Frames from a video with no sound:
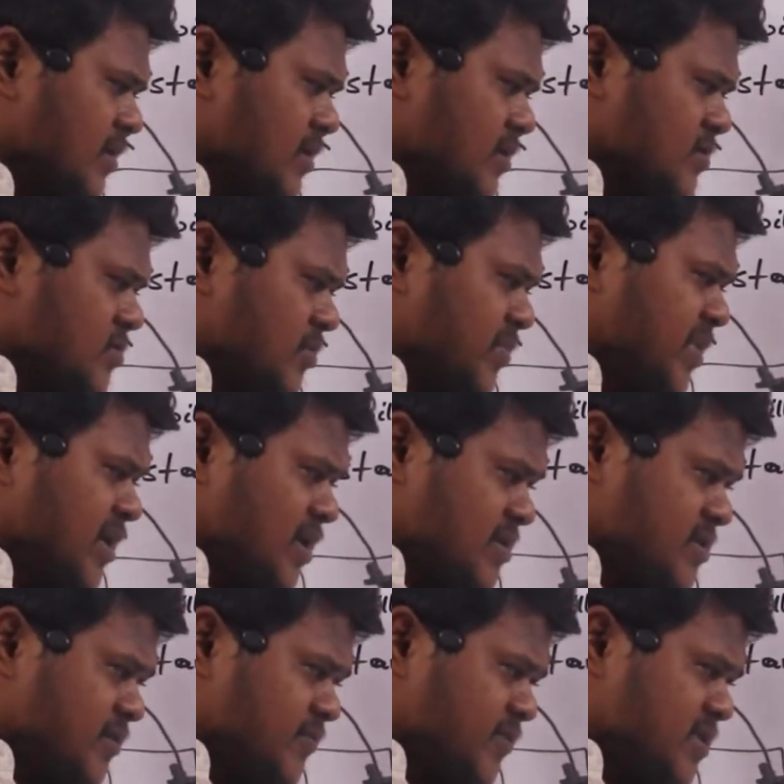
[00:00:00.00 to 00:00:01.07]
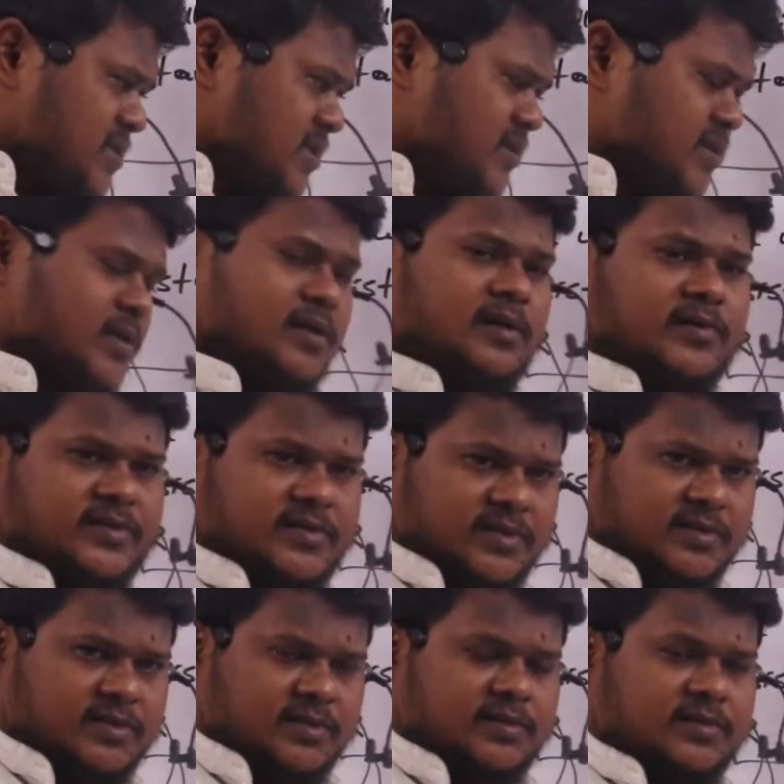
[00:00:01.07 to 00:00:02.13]
So because of its internal
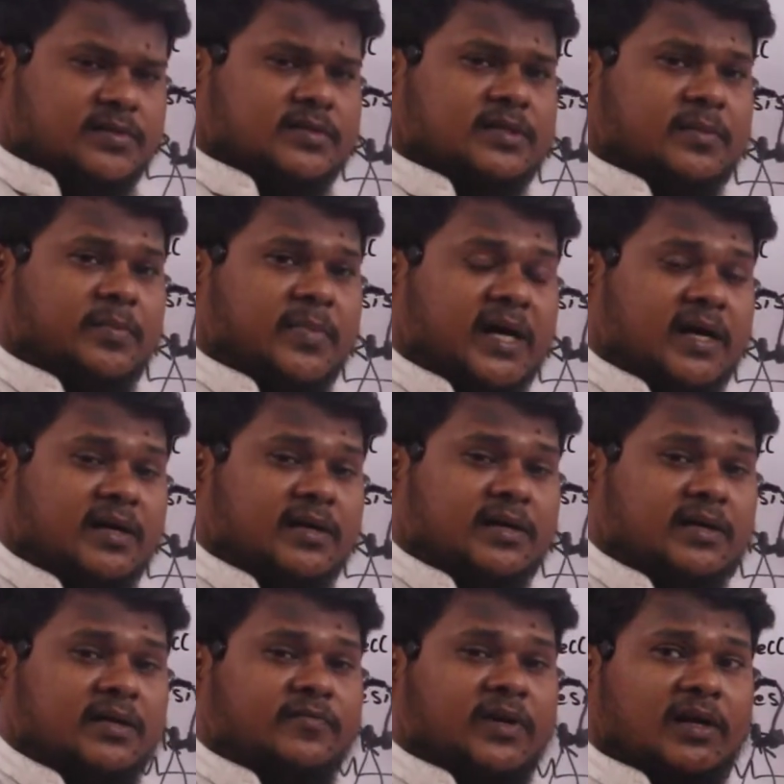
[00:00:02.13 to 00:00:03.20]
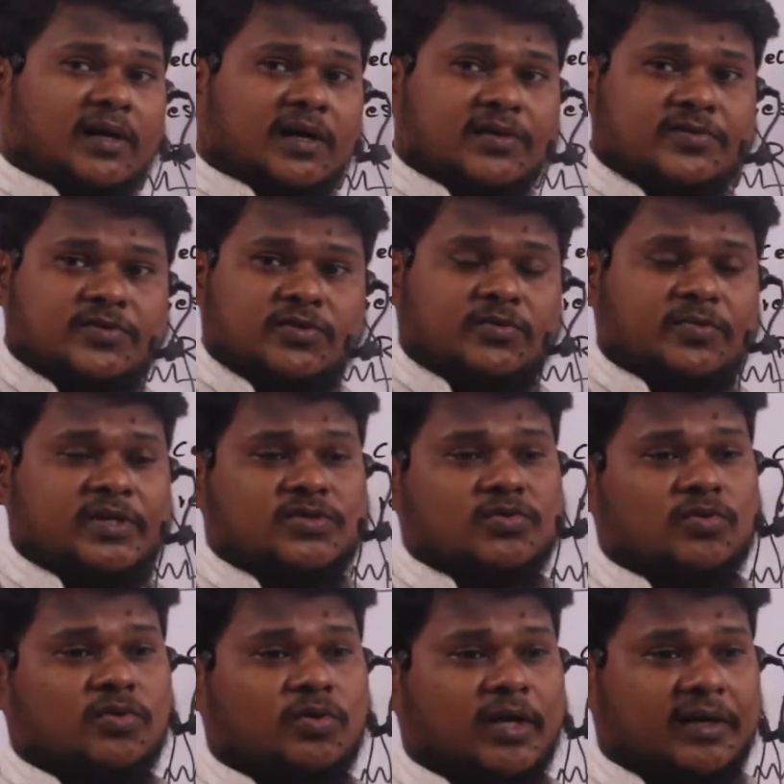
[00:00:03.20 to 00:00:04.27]
resistance, the battery will consume its
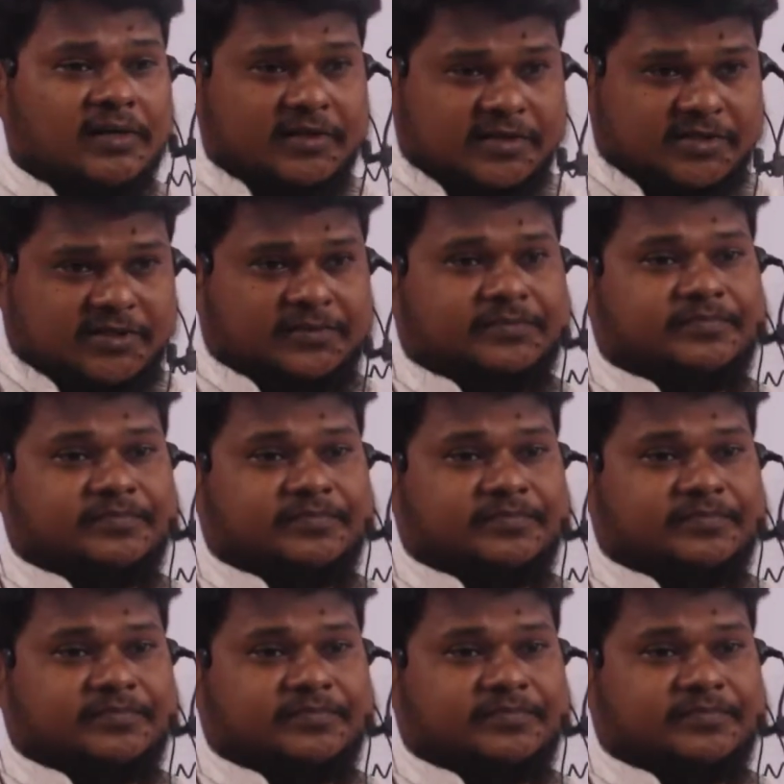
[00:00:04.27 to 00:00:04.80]
own energy.